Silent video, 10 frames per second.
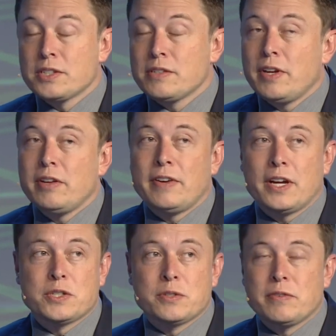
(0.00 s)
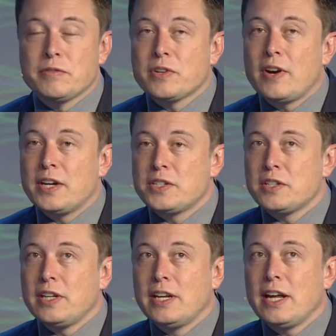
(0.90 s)
Our rockets are manufactured from
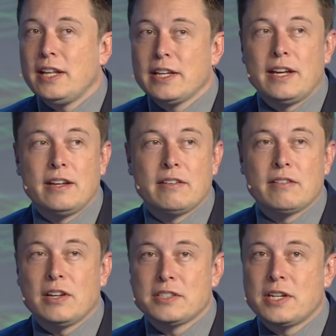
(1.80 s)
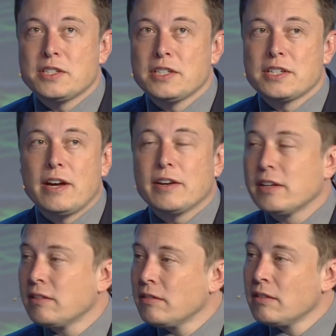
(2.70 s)
scratch in LA, in Los Angeles County.